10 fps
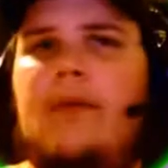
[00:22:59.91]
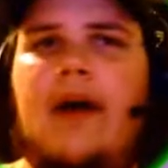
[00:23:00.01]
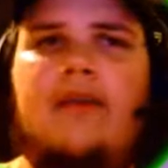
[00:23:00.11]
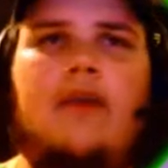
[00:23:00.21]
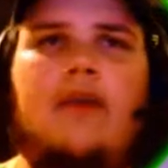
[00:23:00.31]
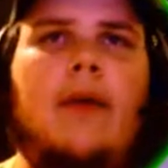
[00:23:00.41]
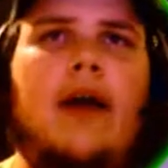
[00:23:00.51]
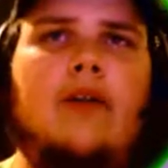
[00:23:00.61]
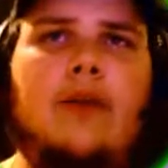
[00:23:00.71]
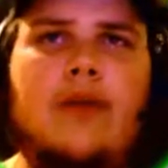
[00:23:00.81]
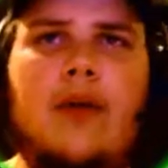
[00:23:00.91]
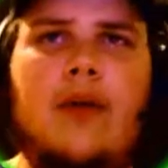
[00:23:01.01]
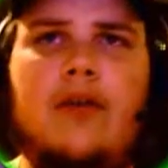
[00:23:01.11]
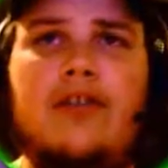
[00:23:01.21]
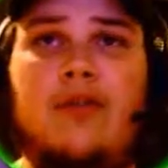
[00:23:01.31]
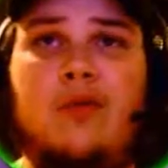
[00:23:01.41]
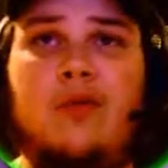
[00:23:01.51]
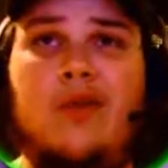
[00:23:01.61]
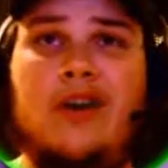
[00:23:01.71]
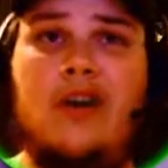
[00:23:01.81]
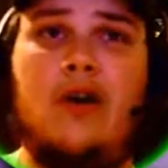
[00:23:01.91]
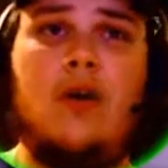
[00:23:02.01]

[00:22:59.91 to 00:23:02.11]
room. I don't know what that was, don't want to know.